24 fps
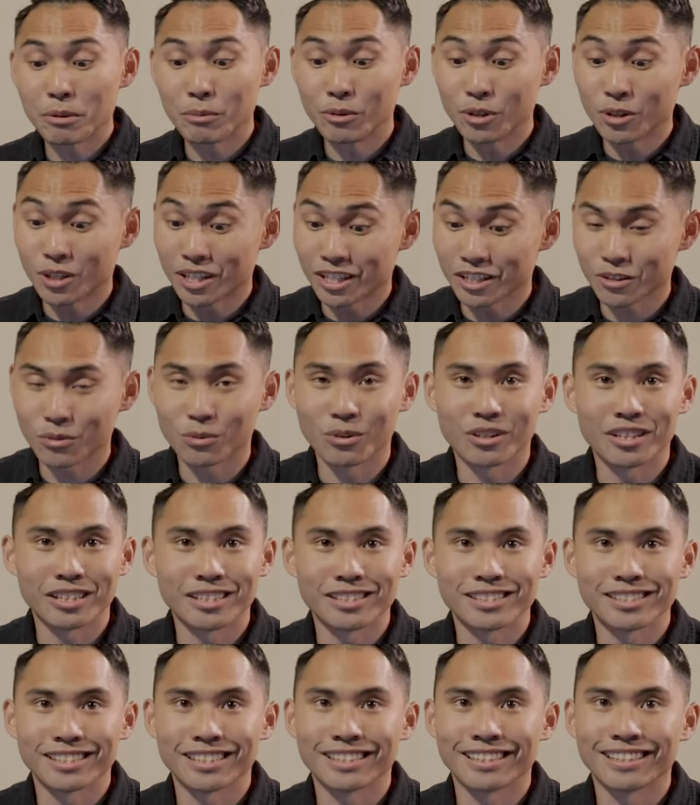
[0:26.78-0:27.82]
people who are in
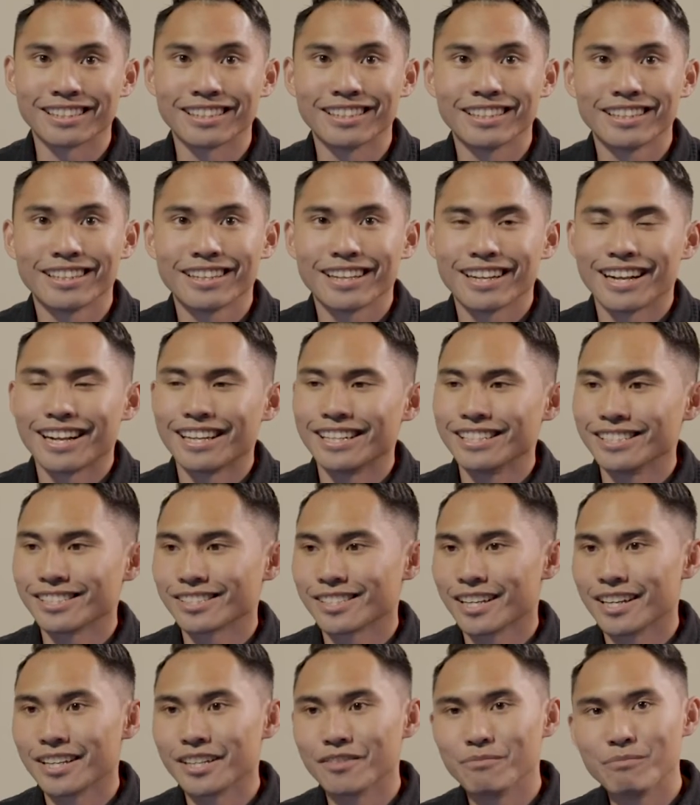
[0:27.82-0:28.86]
quarantine. And
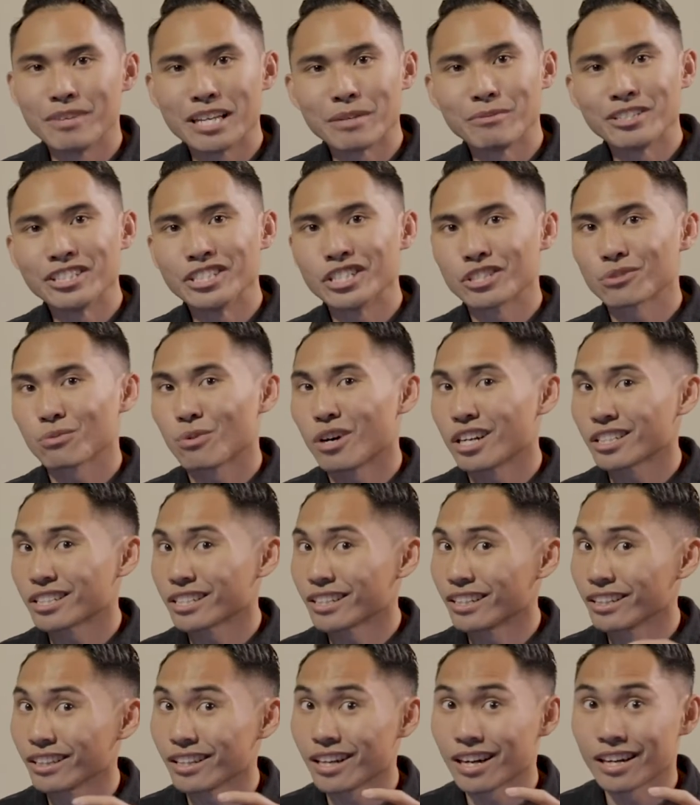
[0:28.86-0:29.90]
instead of maybe just
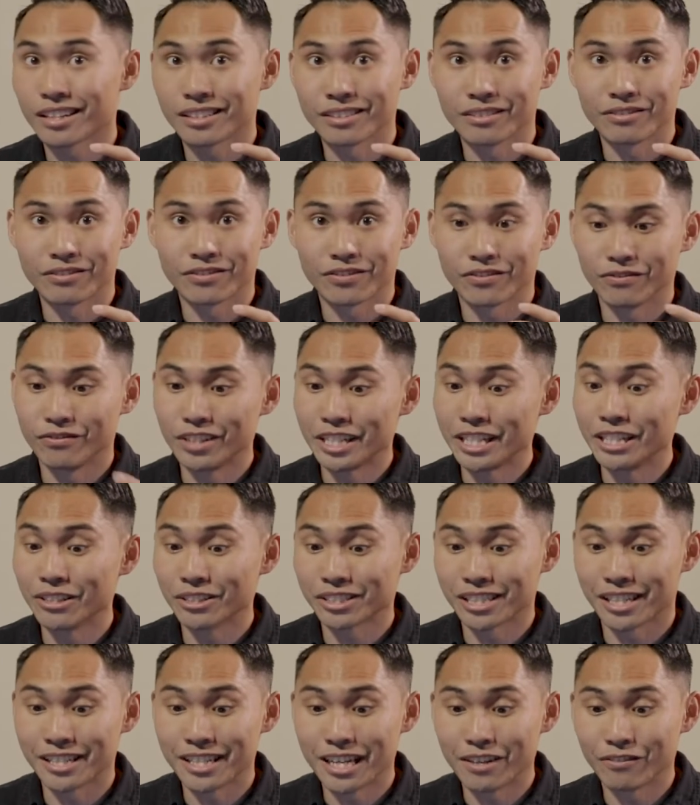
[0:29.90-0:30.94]
watching a lot of
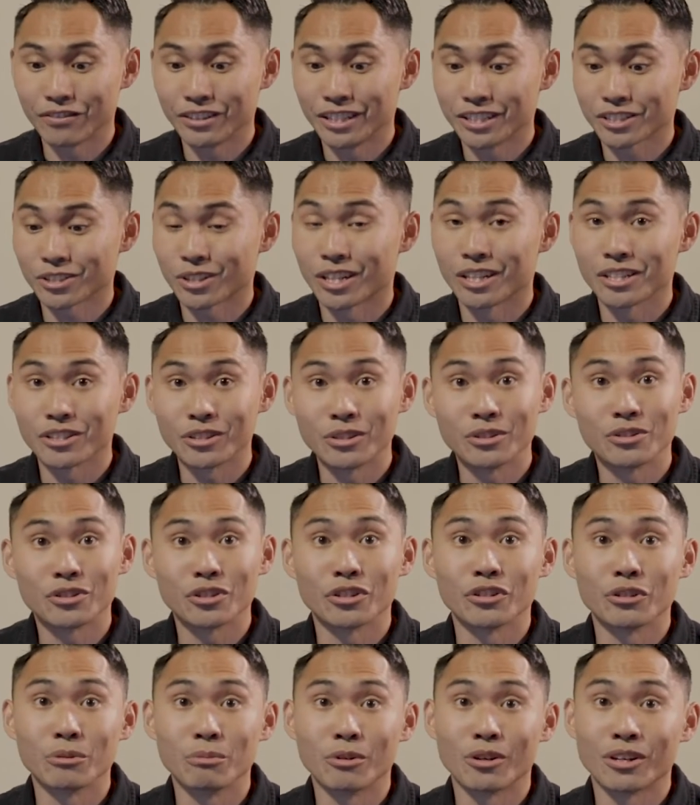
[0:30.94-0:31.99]
videos on Netflix or on
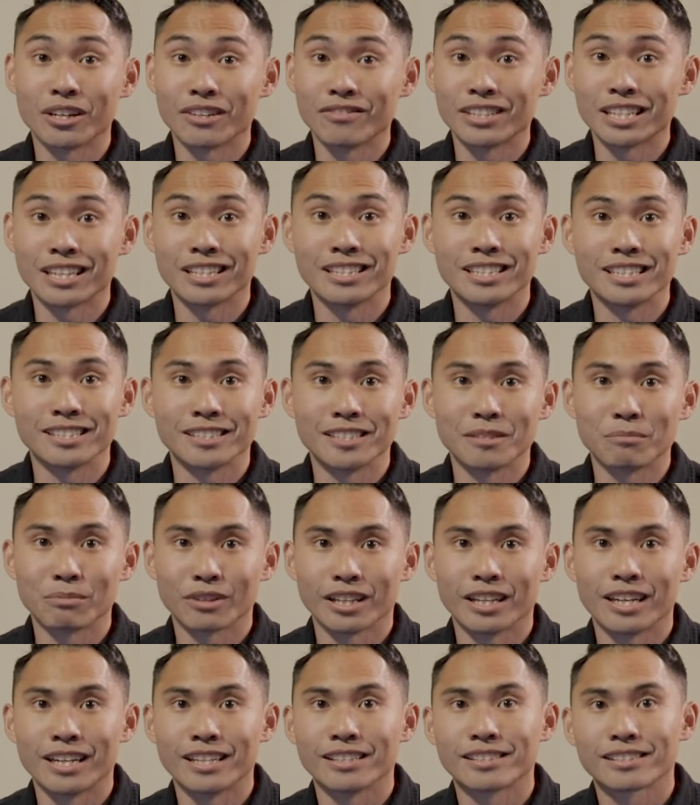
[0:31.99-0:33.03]
YouTube or even on Disney
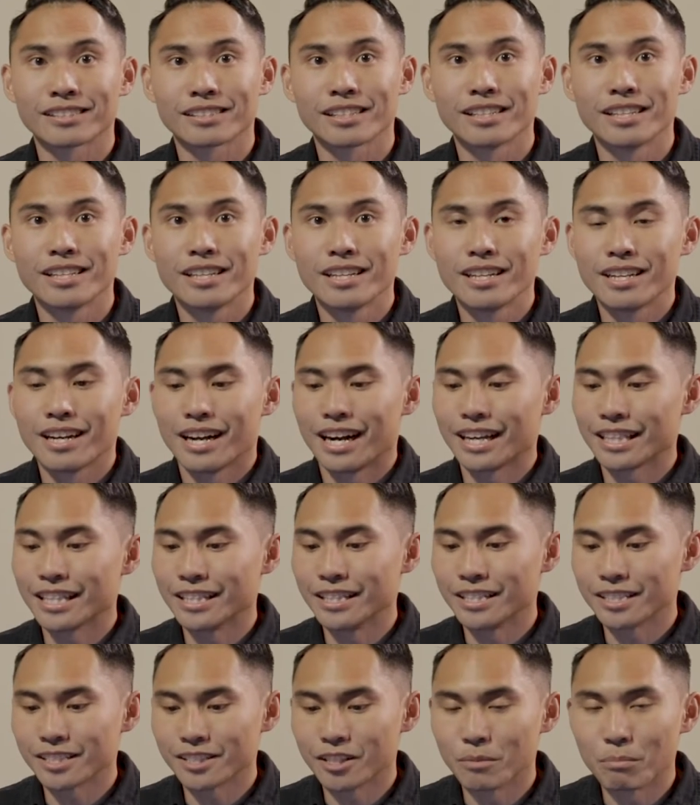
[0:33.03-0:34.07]
Plus, I
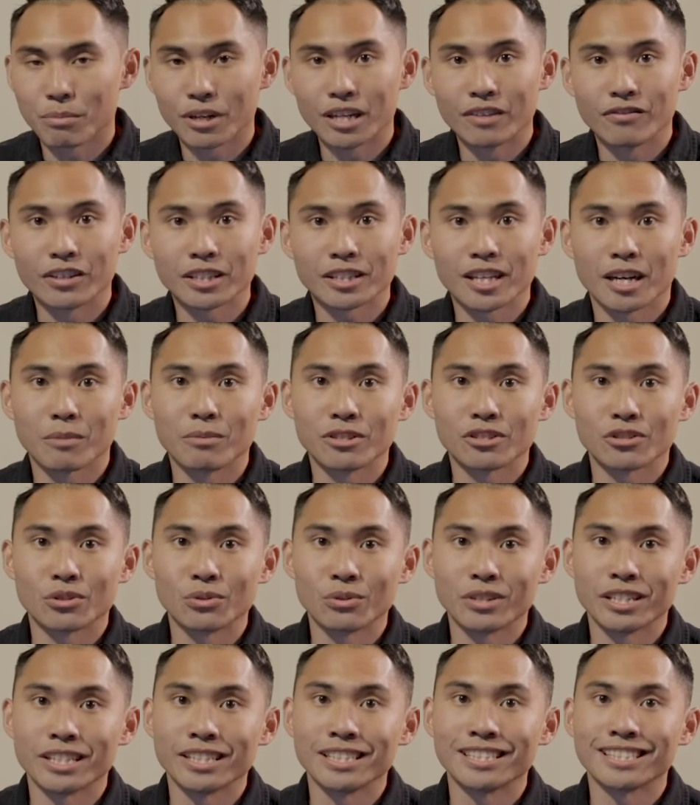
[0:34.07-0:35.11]
think this is the perfect
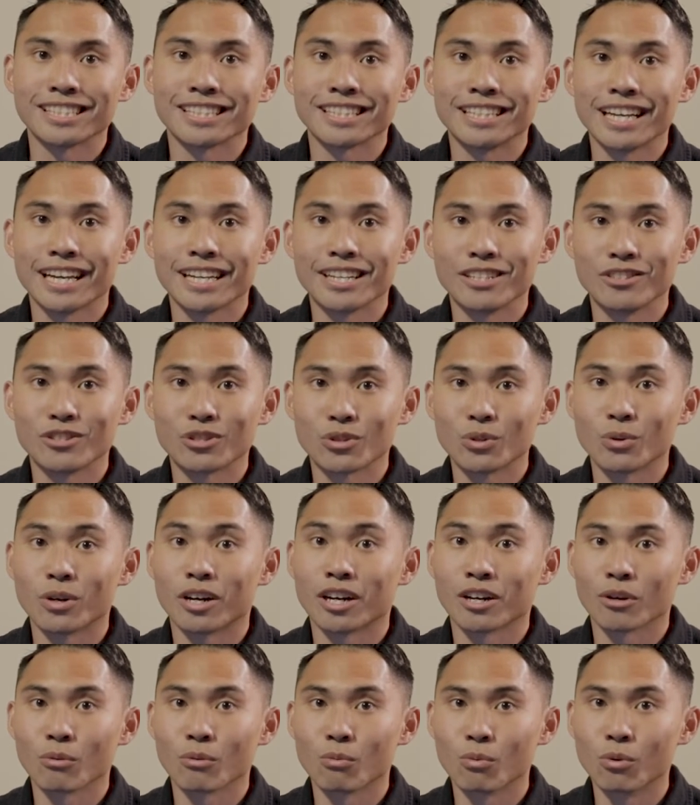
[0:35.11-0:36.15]
opportunity to get into
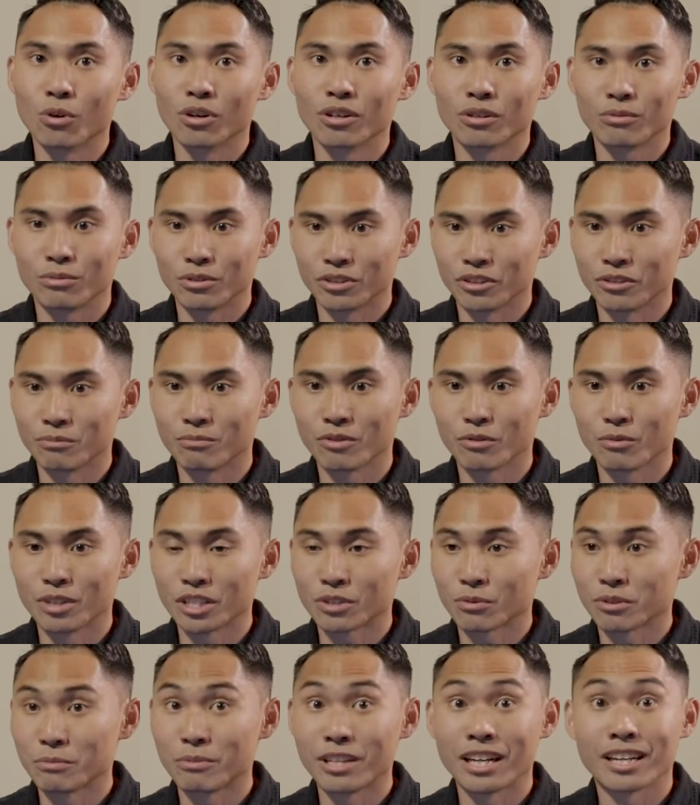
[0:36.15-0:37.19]
our war room,
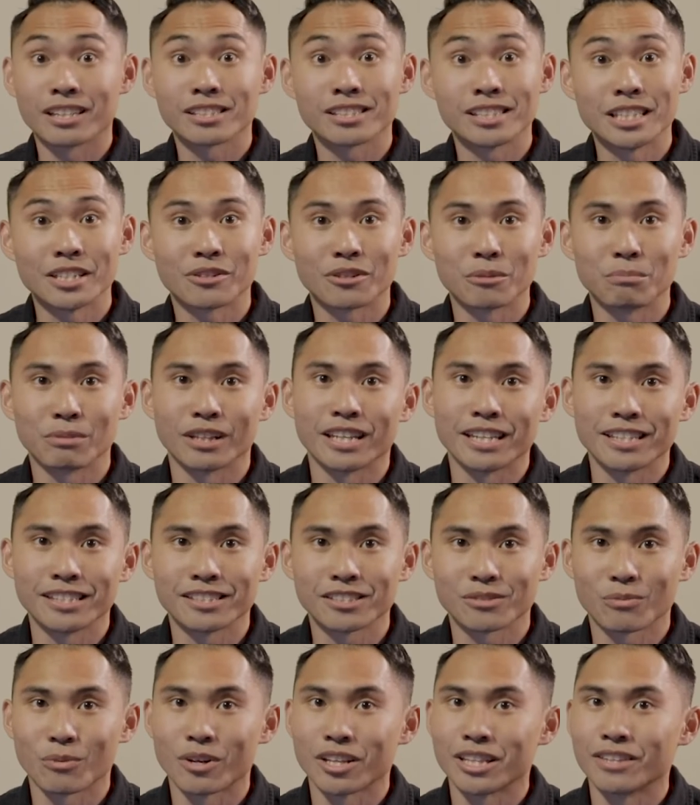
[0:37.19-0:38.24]
which would be our secret
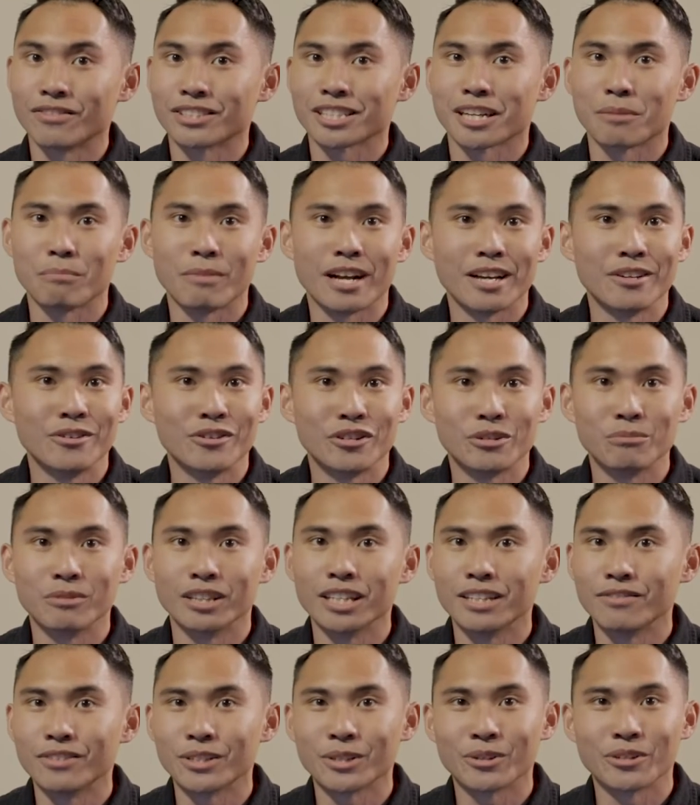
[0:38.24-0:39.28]
place, whether it's our bedroom,
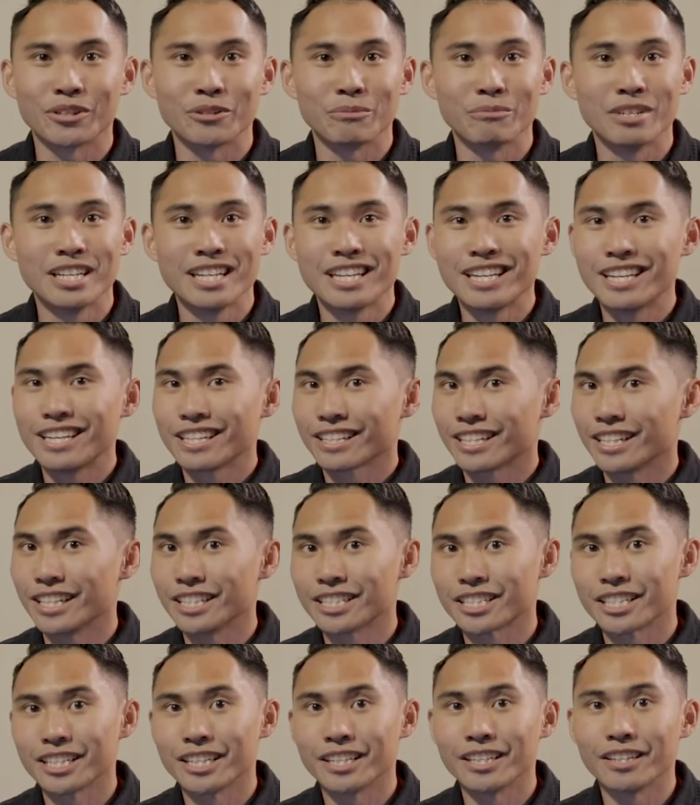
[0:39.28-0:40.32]
living room,
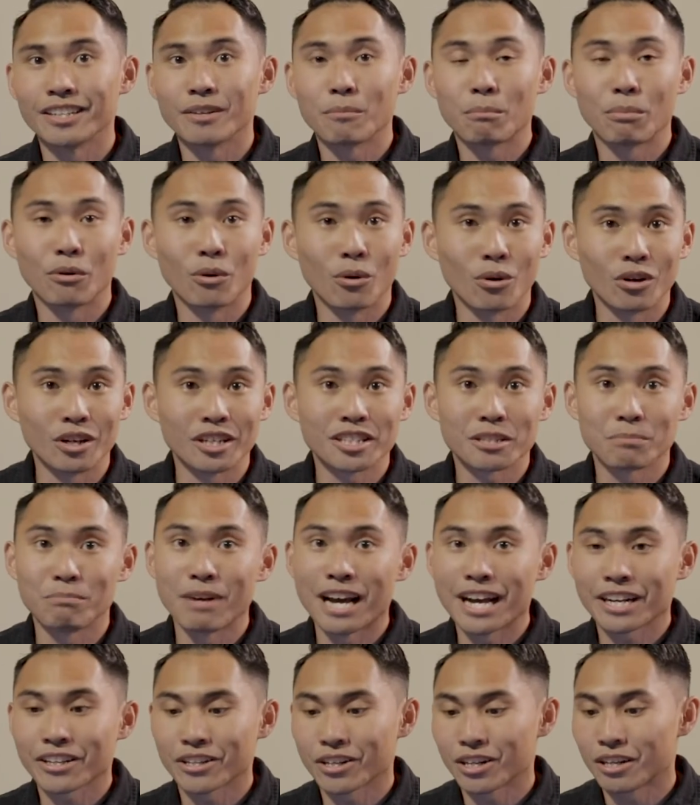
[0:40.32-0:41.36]
kitchen, porch,
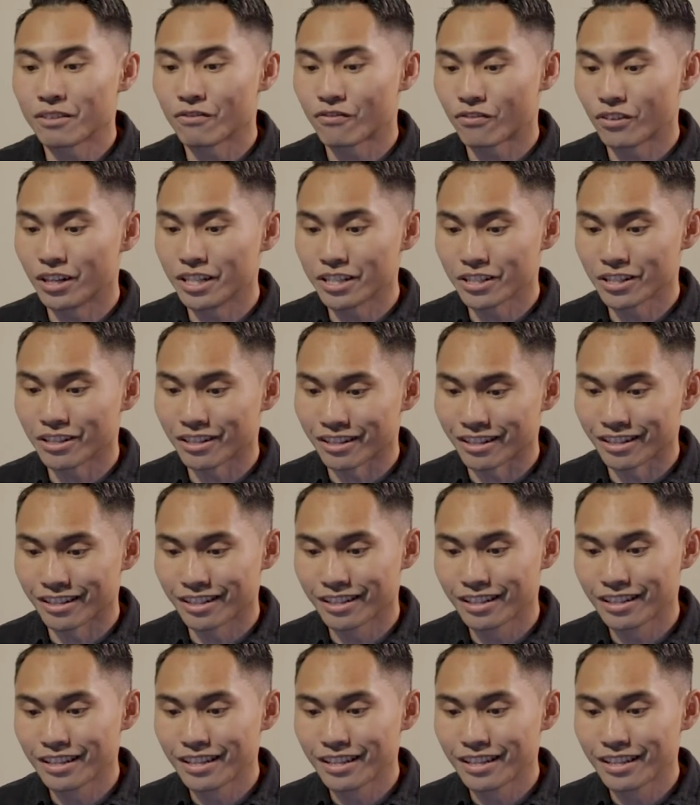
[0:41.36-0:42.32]
backyard, front yard,